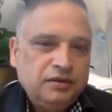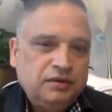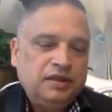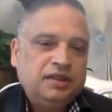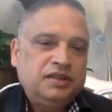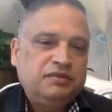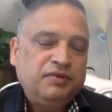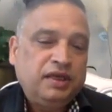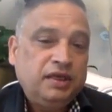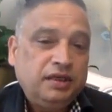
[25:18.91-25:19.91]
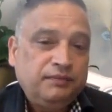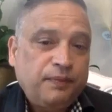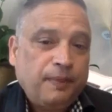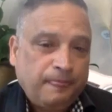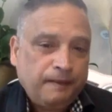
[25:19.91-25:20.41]
It is very,
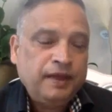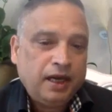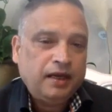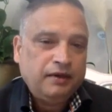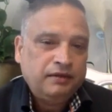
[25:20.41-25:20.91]
yeah,